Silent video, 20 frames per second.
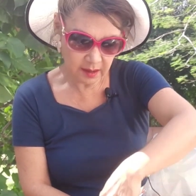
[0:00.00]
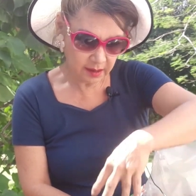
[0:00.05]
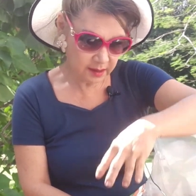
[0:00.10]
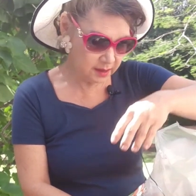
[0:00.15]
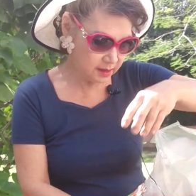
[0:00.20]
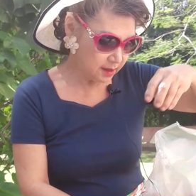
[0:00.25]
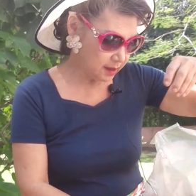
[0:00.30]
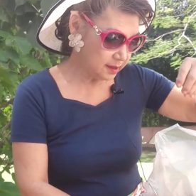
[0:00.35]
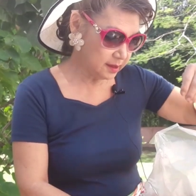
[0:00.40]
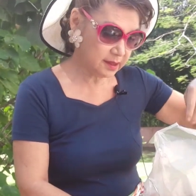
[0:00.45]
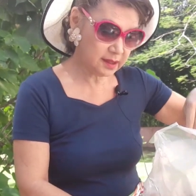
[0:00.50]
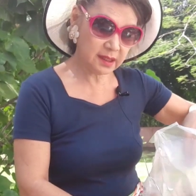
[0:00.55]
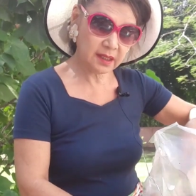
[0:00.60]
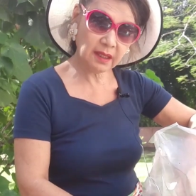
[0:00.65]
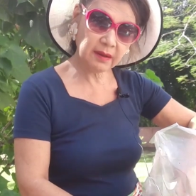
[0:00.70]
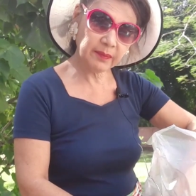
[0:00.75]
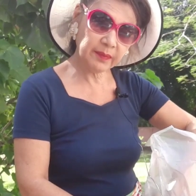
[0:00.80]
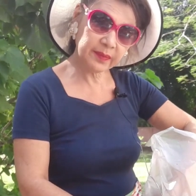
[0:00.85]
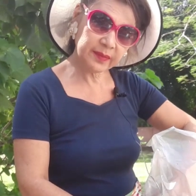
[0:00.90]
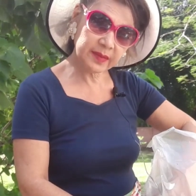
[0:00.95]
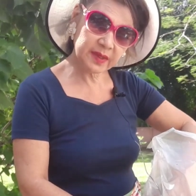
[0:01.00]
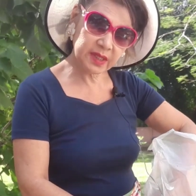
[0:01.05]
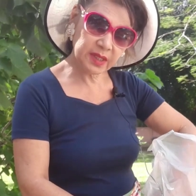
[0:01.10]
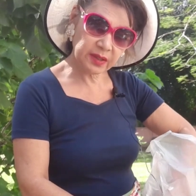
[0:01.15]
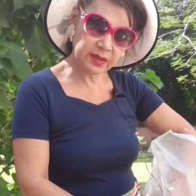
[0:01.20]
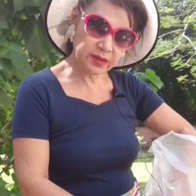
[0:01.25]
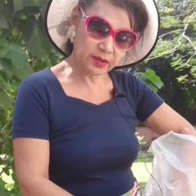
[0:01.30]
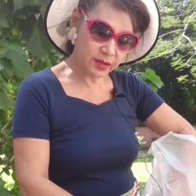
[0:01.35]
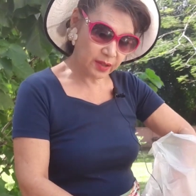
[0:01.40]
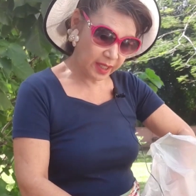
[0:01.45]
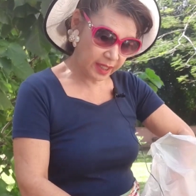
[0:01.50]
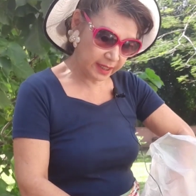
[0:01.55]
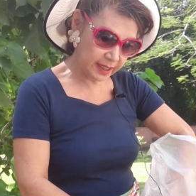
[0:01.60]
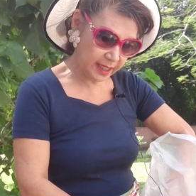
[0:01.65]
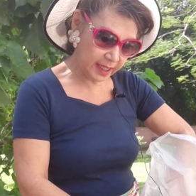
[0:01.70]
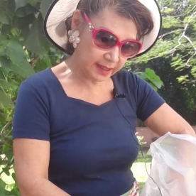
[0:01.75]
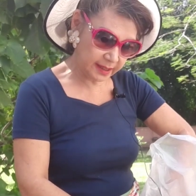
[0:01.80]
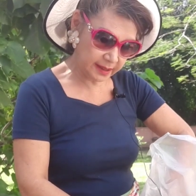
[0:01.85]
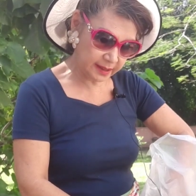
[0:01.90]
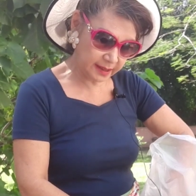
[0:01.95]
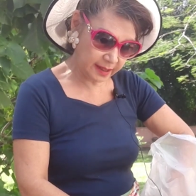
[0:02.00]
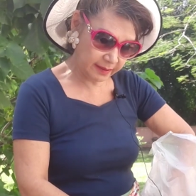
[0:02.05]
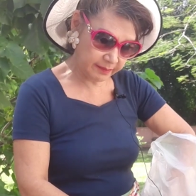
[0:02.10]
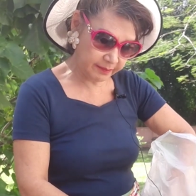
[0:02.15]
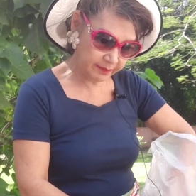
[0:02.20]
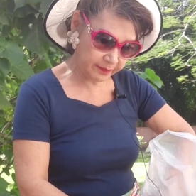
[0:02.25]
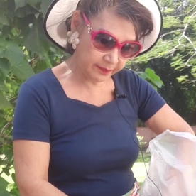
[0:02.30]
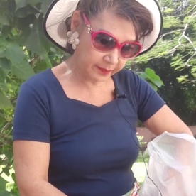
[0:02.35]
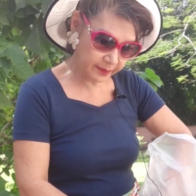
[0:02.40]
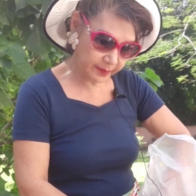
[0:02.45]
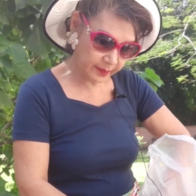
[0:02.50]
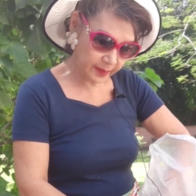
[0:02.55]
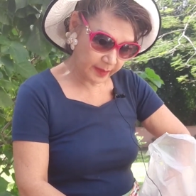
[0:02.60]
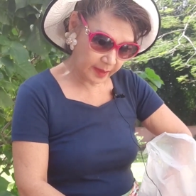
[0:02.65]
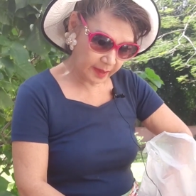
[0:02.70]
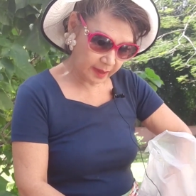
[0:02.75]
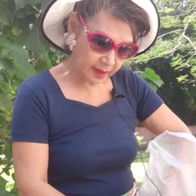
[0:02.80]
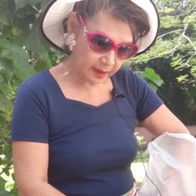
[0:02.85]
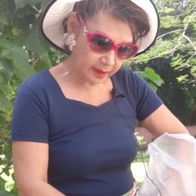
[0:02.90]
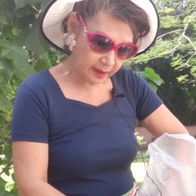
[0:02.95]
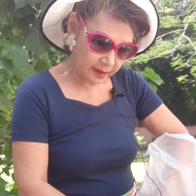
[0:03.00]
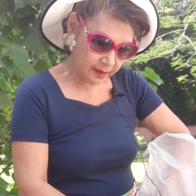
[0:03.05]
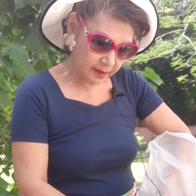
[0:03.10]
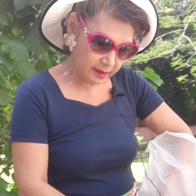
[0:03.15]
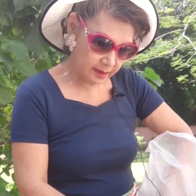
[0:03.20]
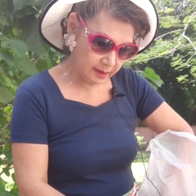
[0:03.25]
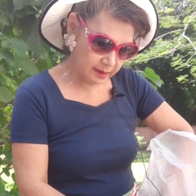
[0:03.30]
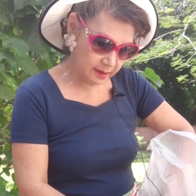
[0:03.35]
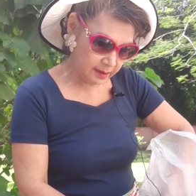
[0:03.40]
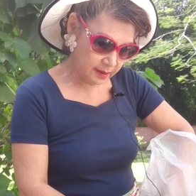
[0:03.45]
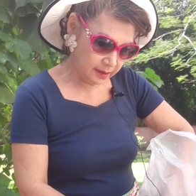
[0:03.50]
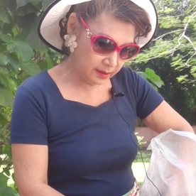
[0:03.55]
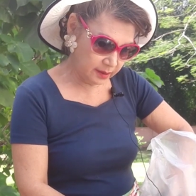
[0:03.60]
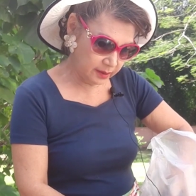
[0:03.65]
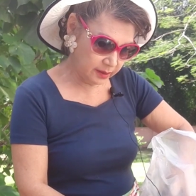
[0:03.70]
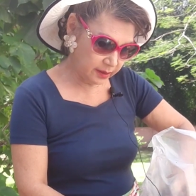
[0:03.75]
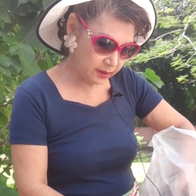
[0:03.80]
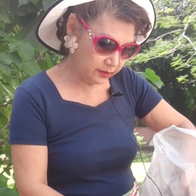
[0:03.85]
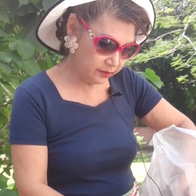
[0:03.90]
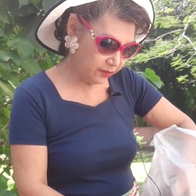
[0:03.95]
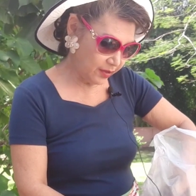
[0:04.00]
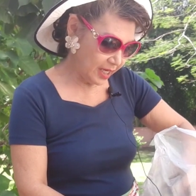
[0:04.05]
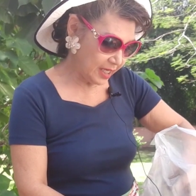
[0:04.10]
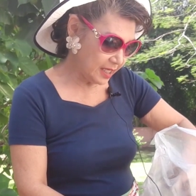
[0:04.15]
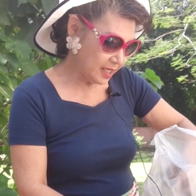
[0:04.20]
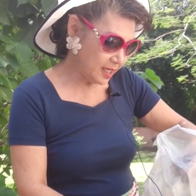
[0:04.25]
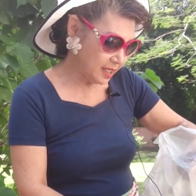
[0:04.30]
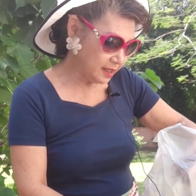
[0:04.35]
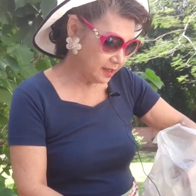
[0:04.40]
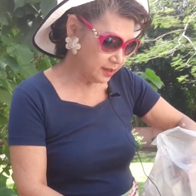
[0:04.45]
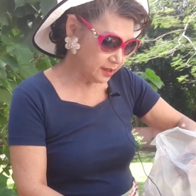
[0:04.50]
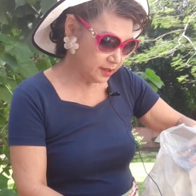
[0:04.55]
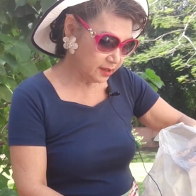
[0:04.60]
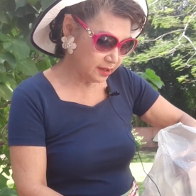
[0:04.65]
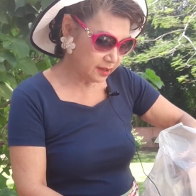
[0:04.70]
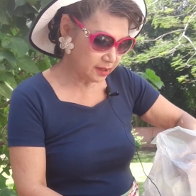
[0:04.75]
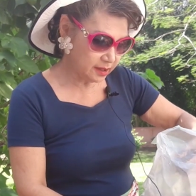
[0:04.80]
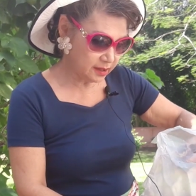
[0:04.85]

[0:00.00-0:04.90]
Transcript: just to try and get some good drainage